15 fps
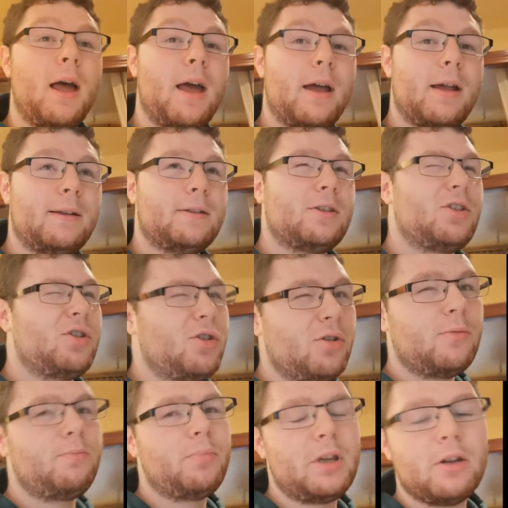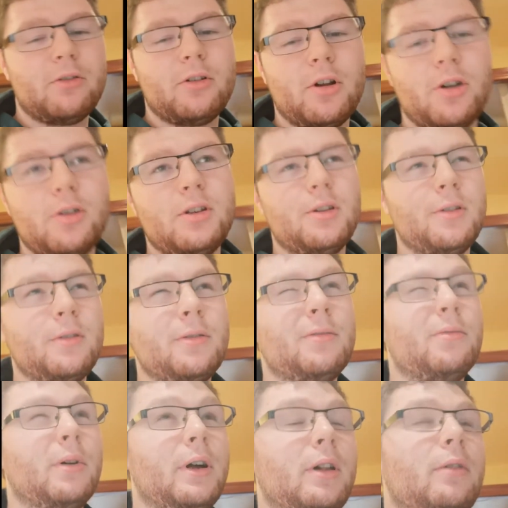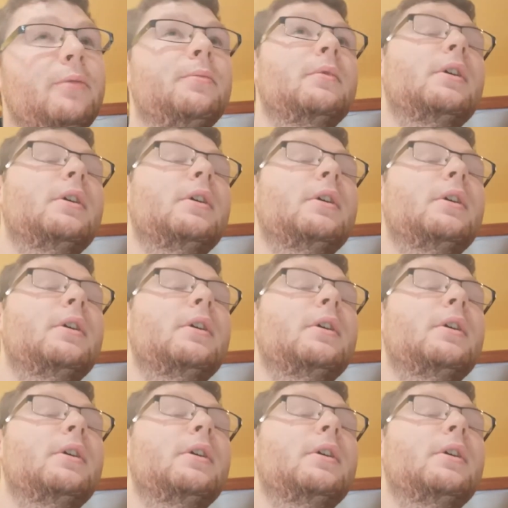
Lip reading: it should be around, well,